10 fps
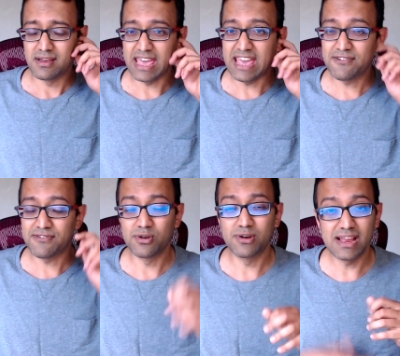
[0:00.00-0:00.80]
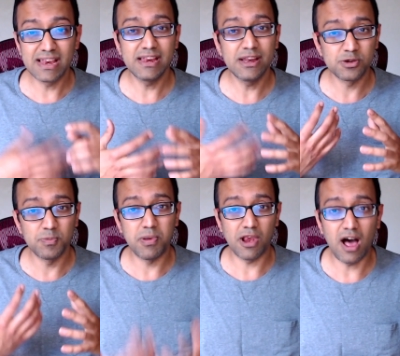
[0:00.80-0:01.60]
If you really need to
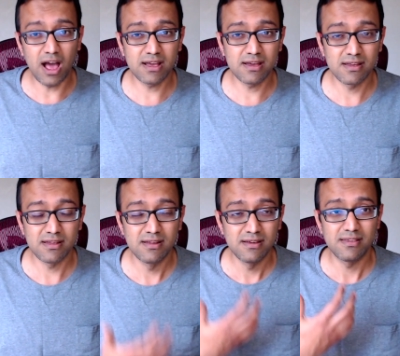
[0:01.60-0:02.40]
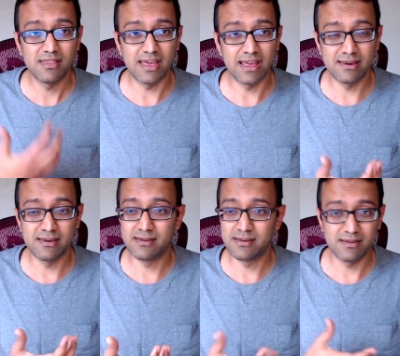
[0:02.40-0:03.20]
block,
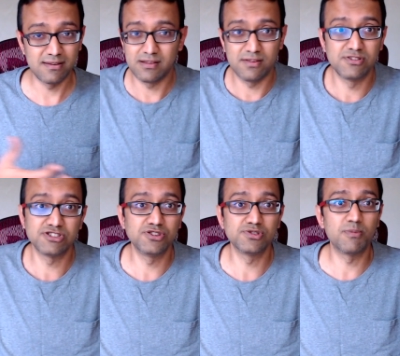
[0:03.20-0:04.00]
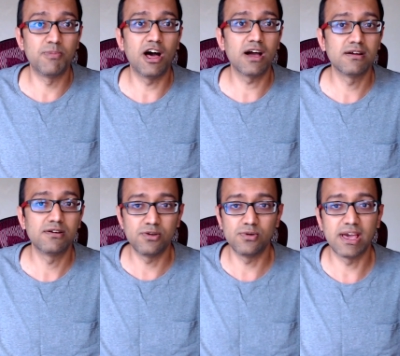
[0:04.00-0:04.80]
then you just use the block
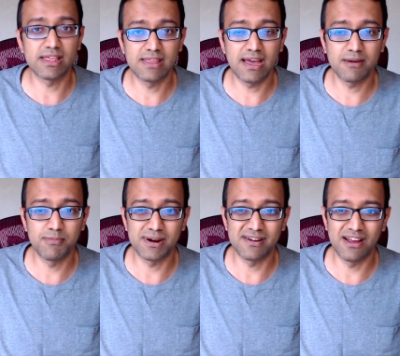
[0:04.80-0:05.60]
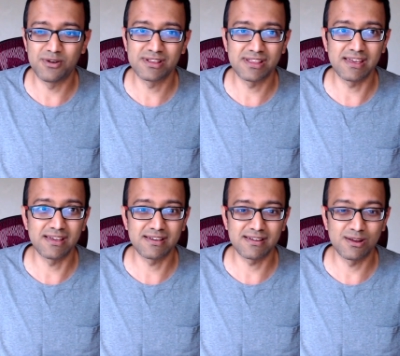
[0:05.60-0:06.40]
to get there. But I don't
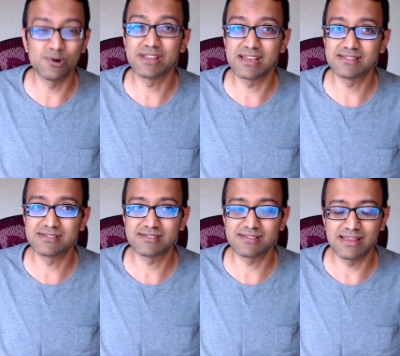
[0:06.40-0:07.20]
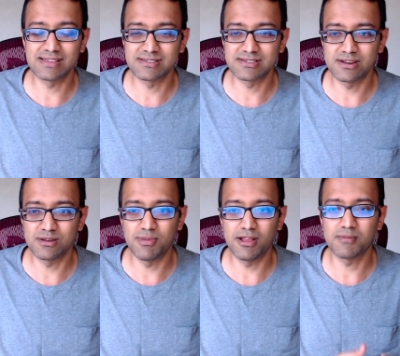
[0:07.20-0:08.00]
think, I don't think it's necessary to
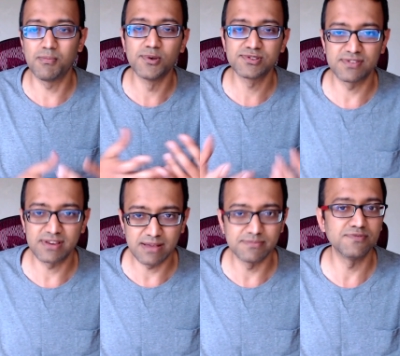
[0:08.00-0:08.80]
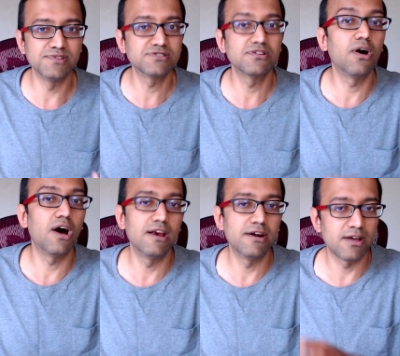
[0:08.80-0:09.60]
block most of the times. So you would just
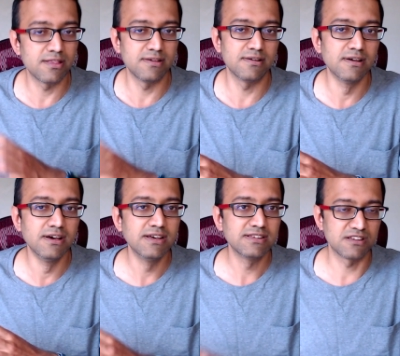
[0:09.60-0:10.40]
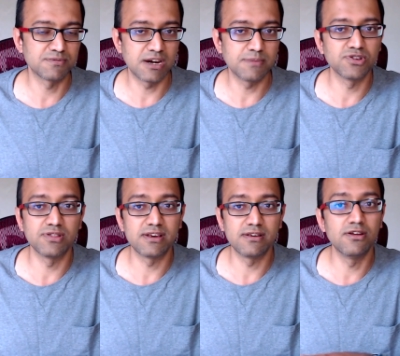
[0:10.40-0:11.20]
call it on the subscribe so
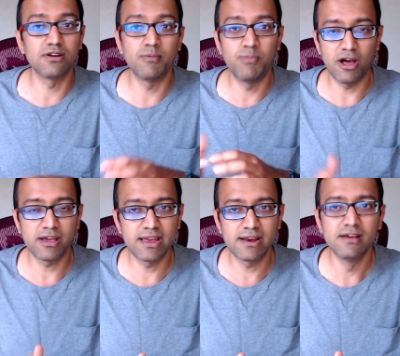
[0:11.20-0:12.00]
that you're not blocking it.